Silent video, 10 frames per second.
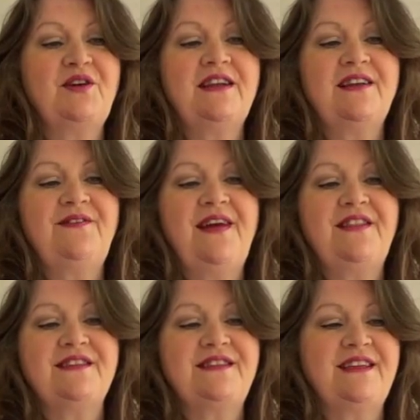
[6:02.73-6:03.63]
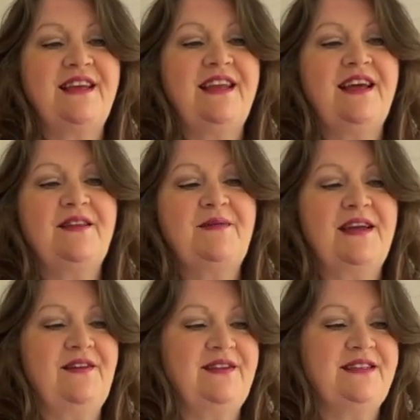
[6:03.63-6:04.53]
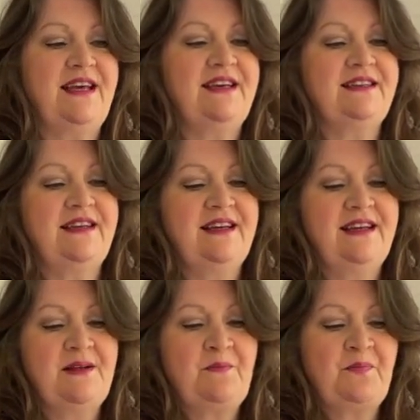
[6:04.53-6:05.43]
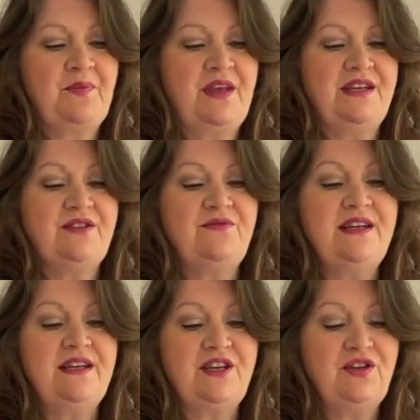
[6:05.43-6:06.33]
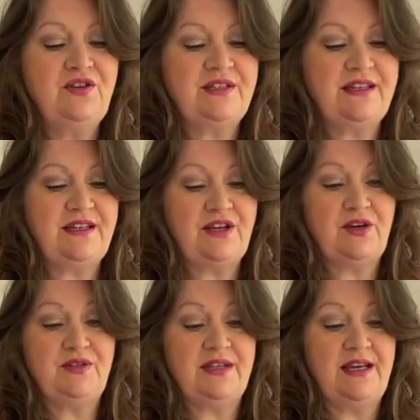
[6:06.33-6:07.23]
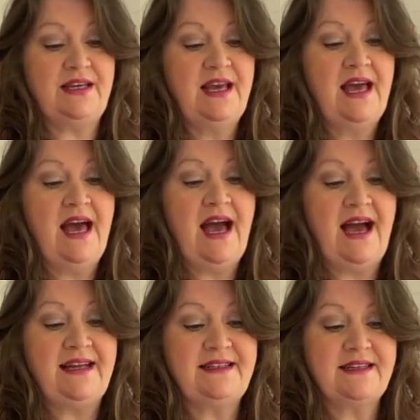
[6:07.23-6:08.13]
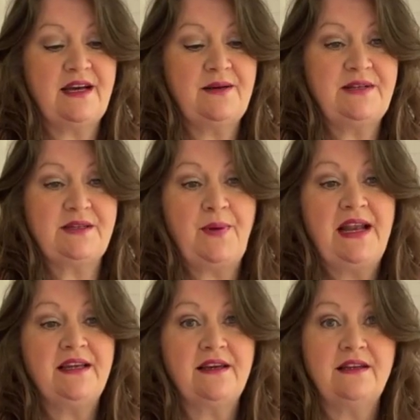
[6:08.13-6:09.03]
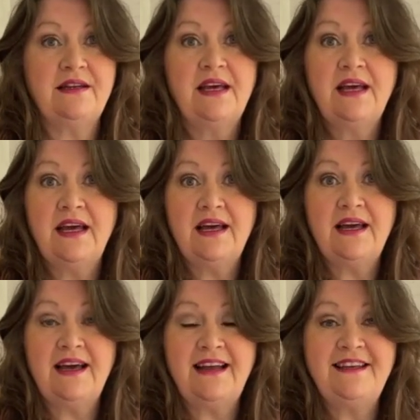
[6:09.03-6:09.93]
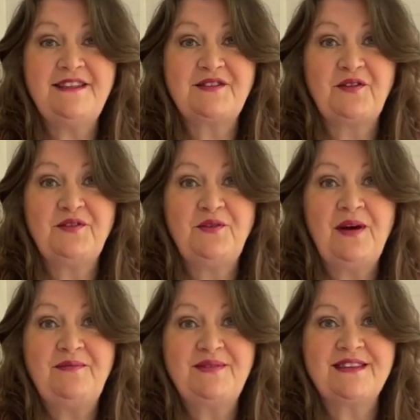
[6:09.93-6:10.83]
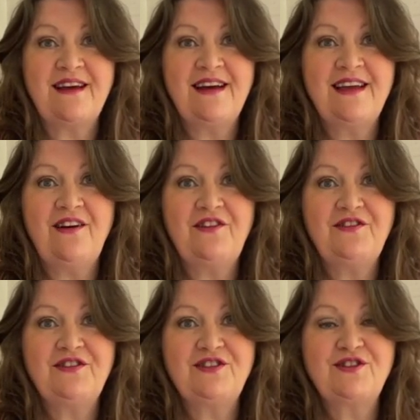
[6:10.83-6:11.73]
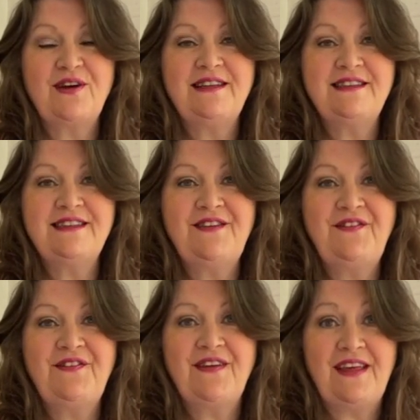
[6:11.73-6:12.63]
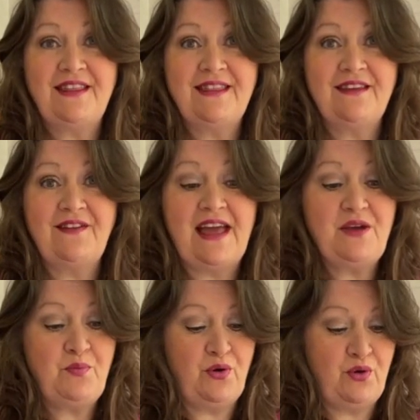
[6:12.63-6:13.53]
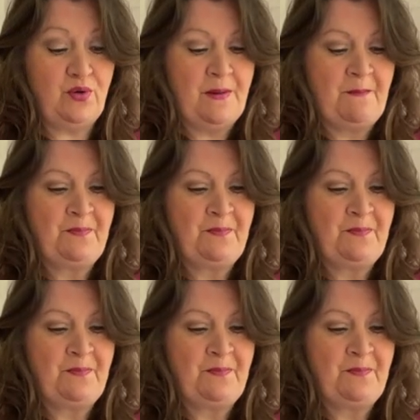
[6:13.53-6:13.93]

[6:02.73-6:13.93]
got little feathers sticking out the back of his head. He's a really cute tea cozy, and he's a pelican, and he's on the website on the 25th of April.